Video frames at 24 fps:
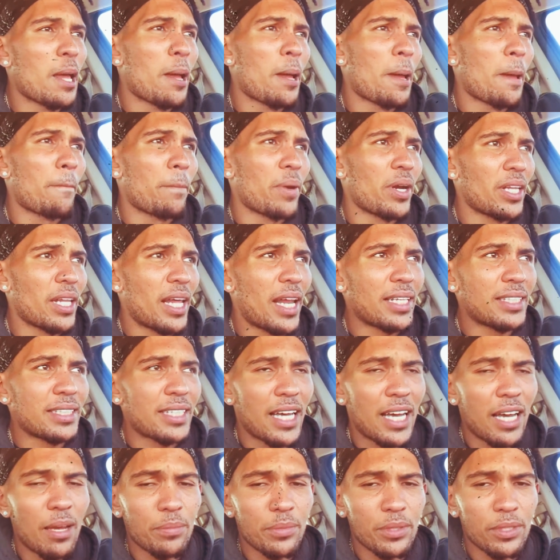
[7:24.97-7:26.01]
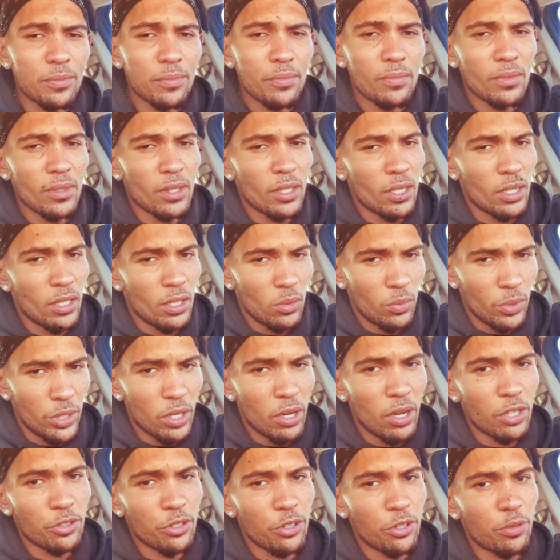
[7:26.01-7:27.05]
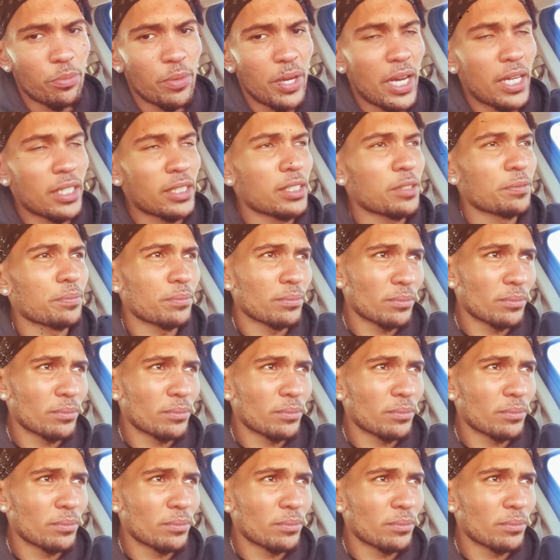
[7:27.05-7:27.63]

but a lot of times we cause our own demise